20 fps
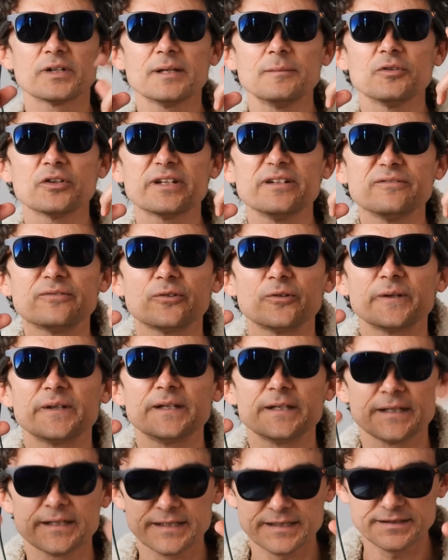what I'm looking for
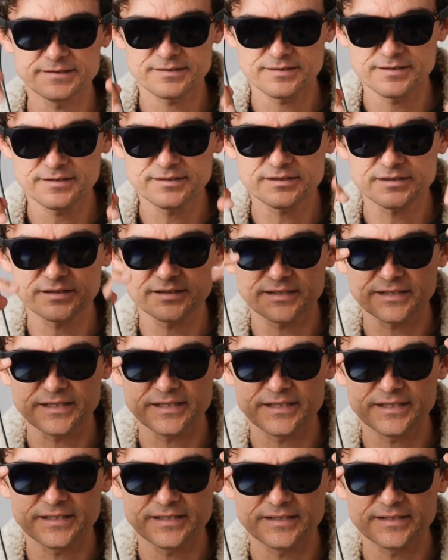here is this
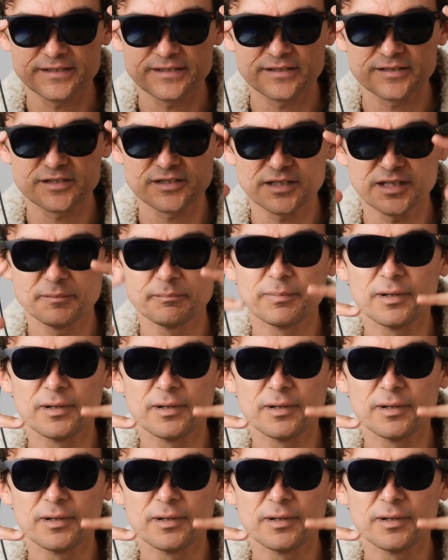is a